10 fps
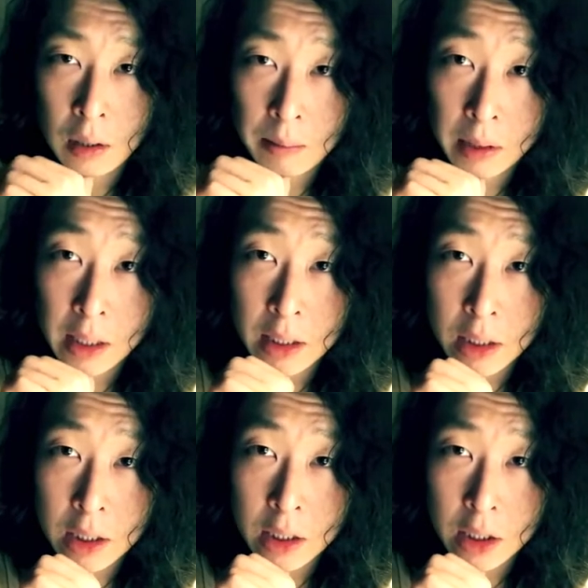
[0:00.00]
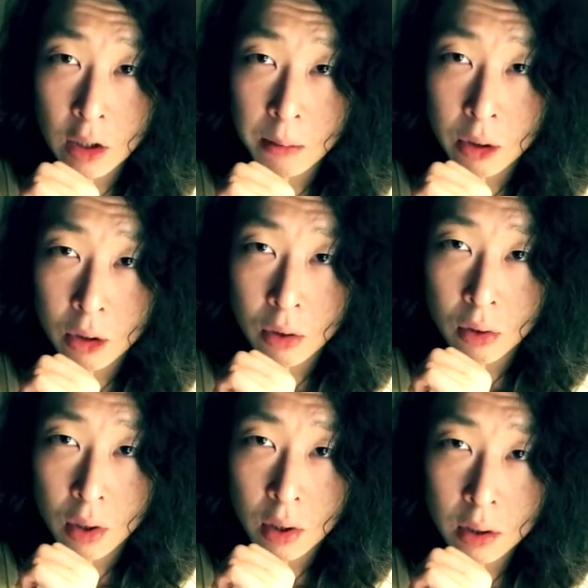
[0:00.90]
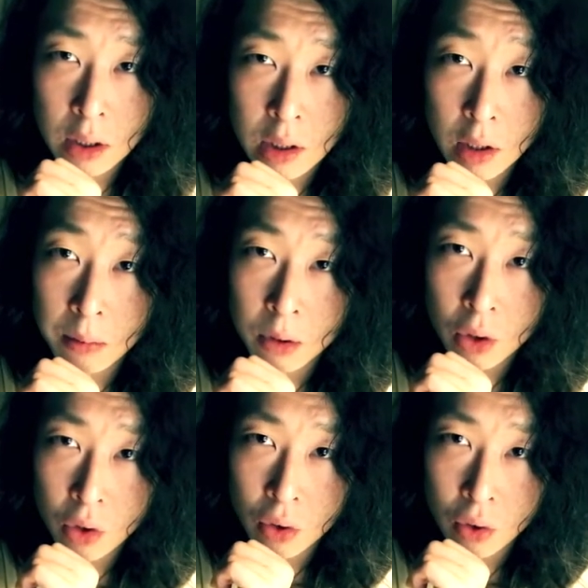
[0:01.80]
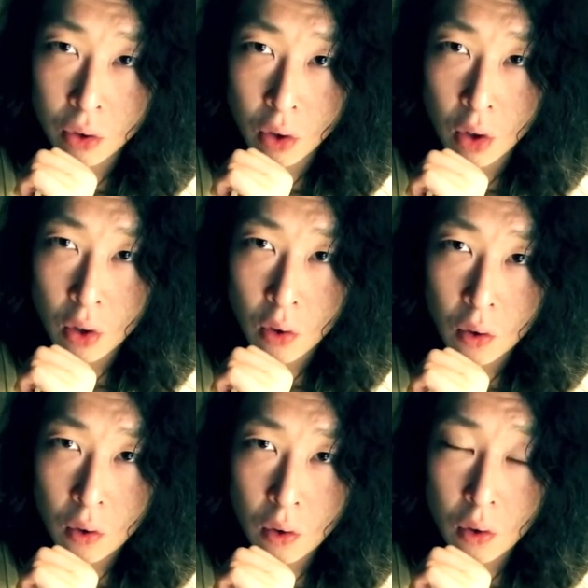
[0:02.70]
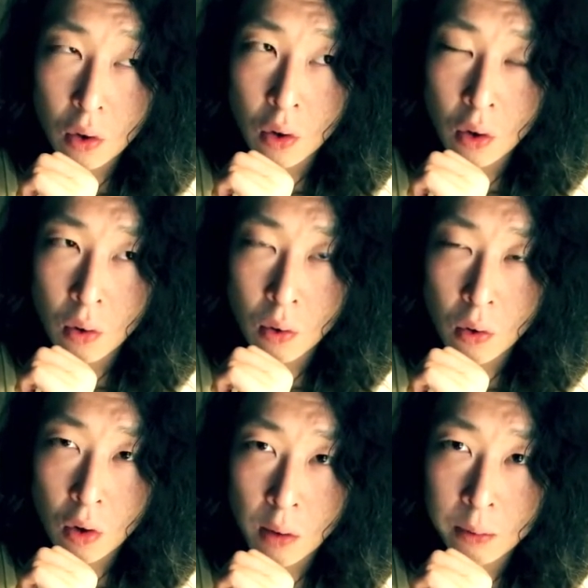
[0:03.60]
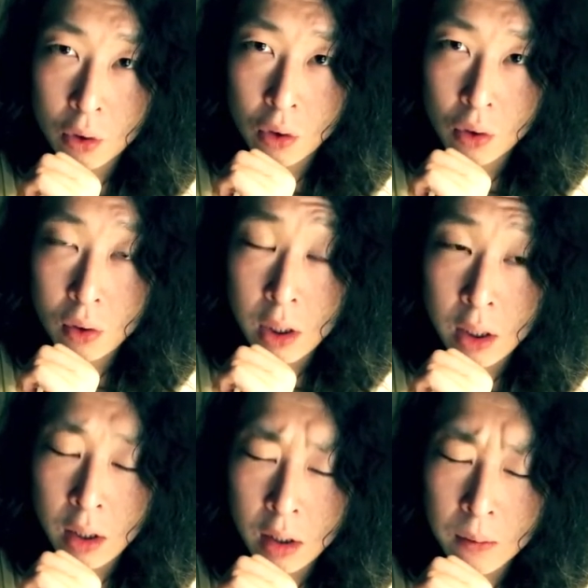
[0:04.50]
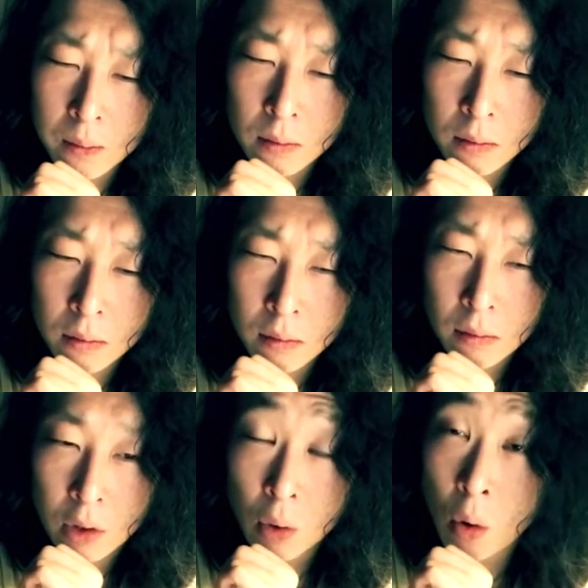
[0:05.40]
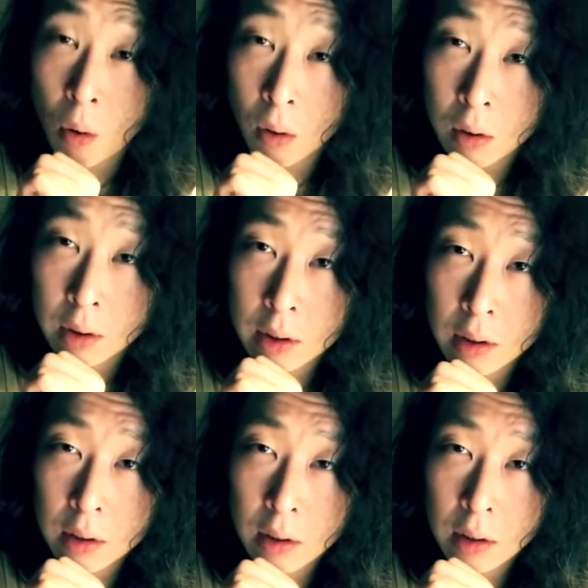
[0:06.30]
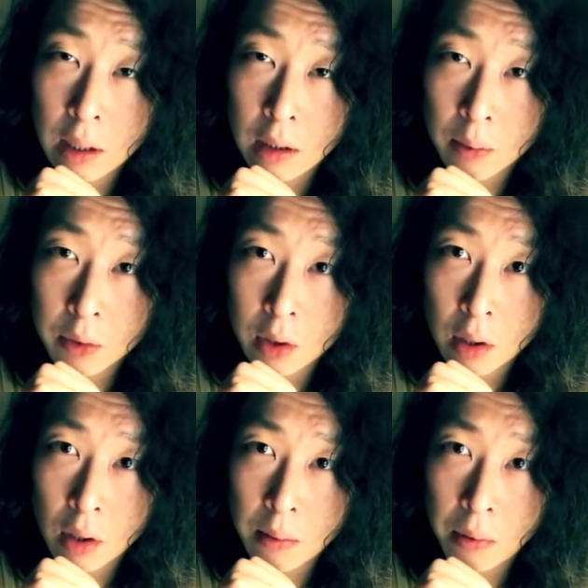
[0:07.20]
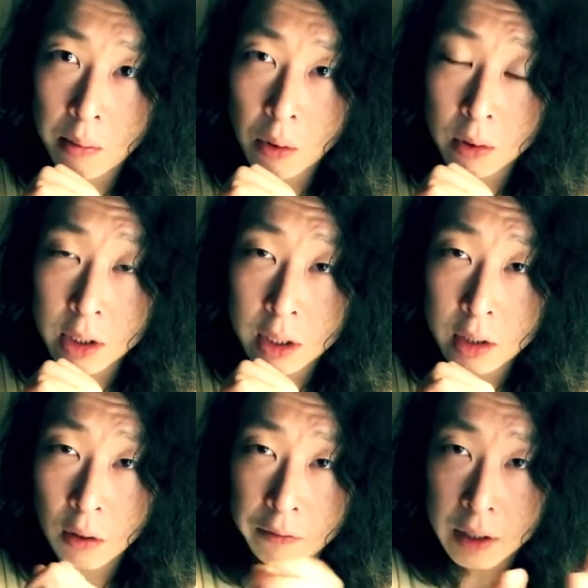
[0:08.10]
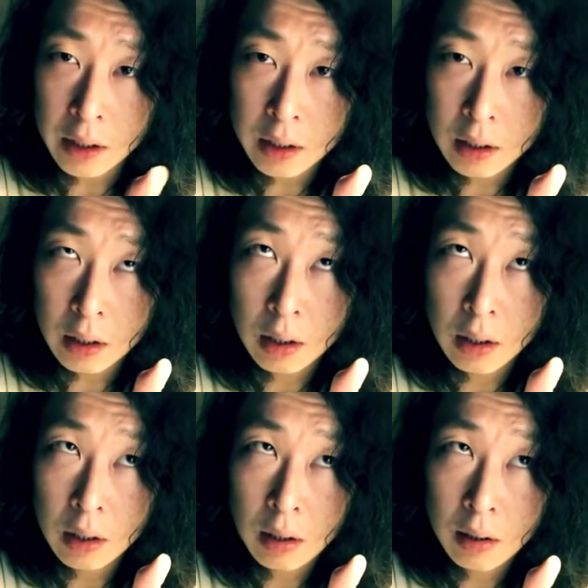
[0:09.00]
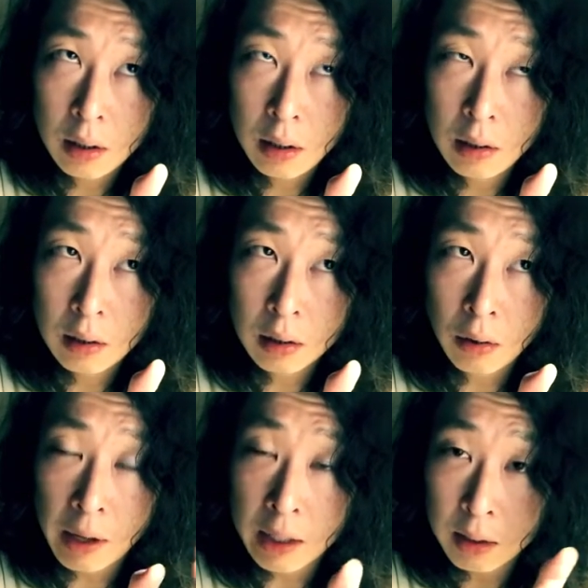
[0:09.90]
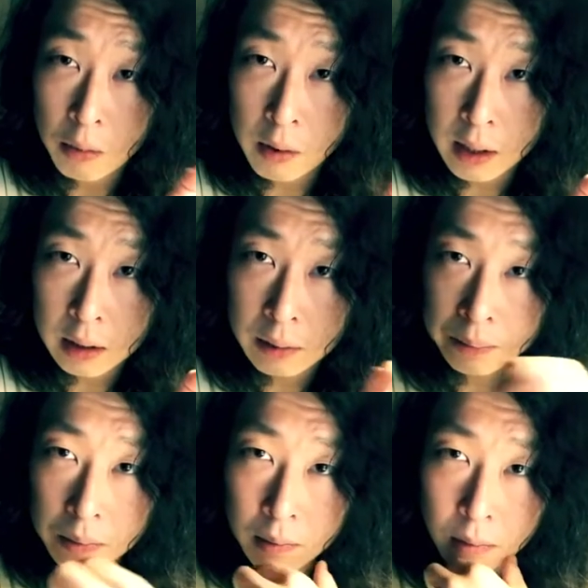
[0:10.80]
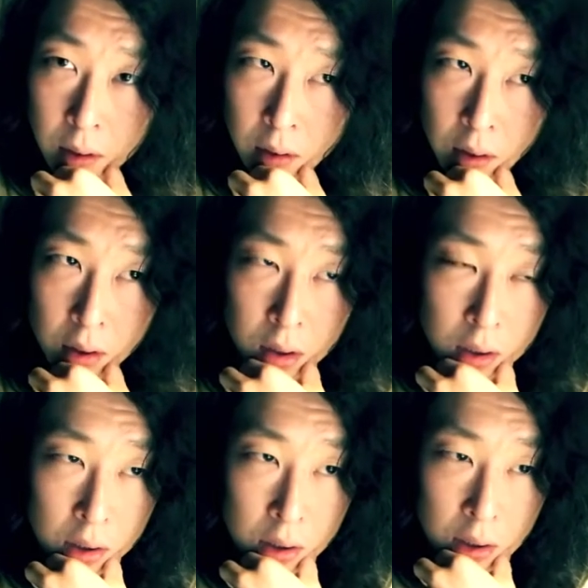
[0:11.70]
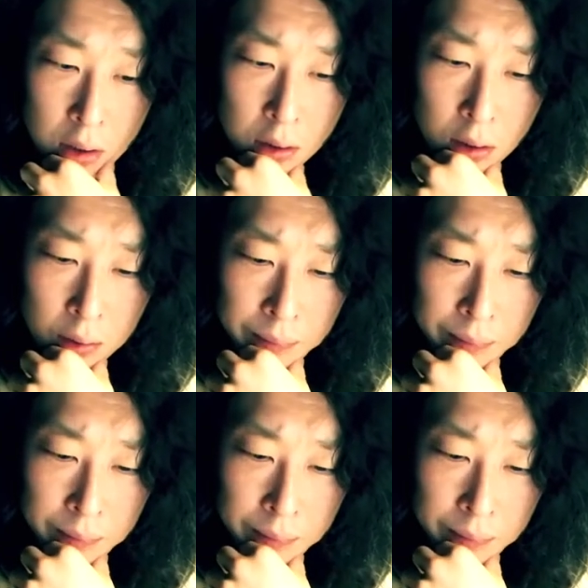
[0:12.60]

but this is up to you. This is up to you, up to the goals, and up to the purposes of this creating the models. And